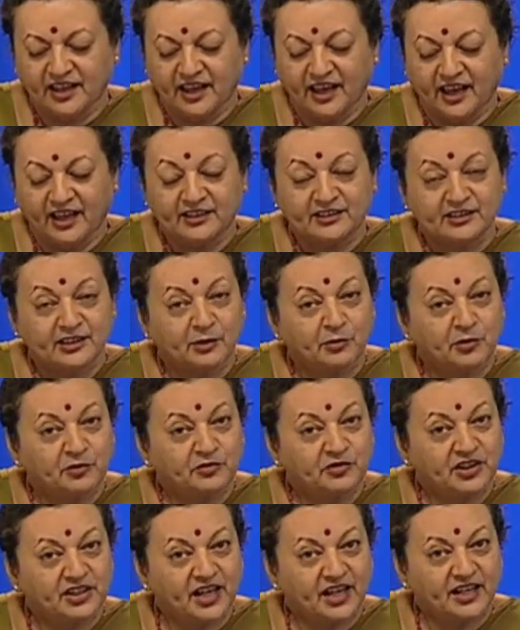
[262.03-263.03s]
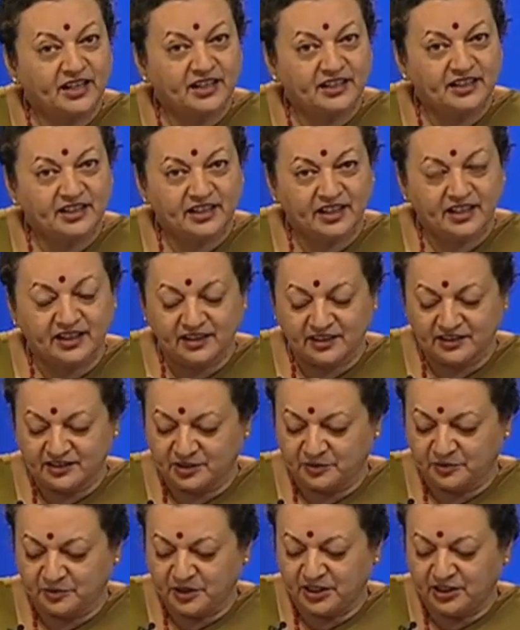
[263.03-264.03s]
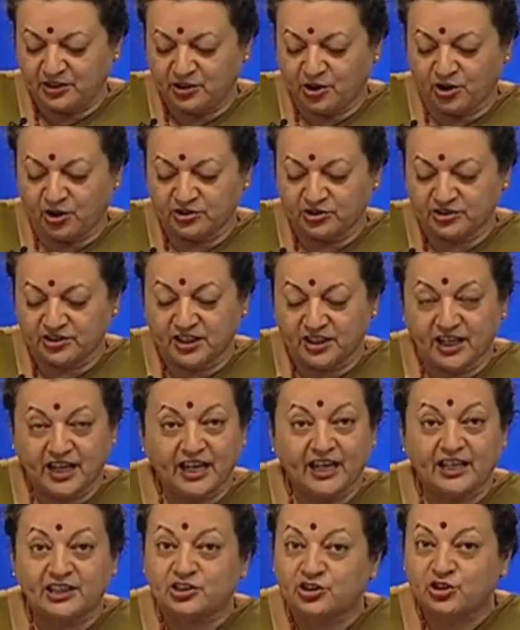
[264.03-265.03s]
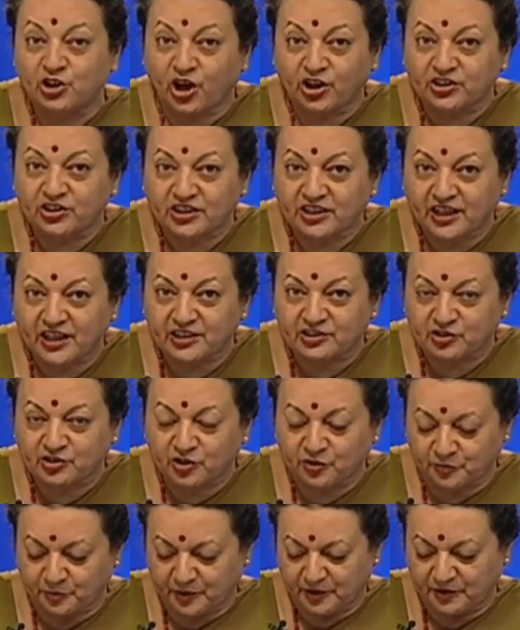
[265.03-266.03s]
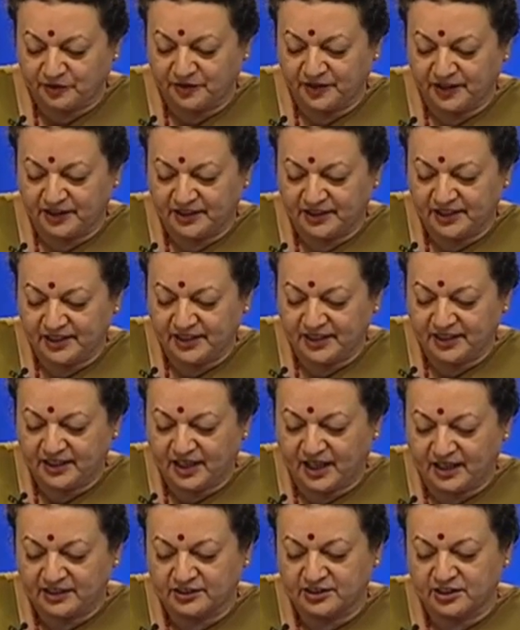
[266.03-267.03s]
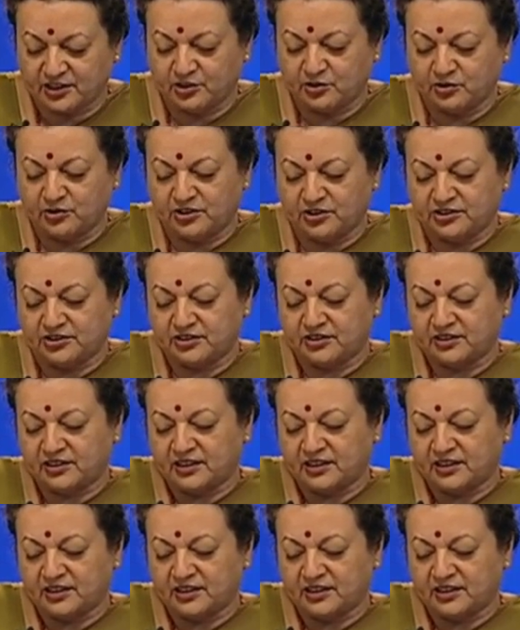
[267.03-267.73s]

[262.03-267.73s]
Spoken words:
and some of the kinetic energy being lost, it is not a case of perfectly elastic collision.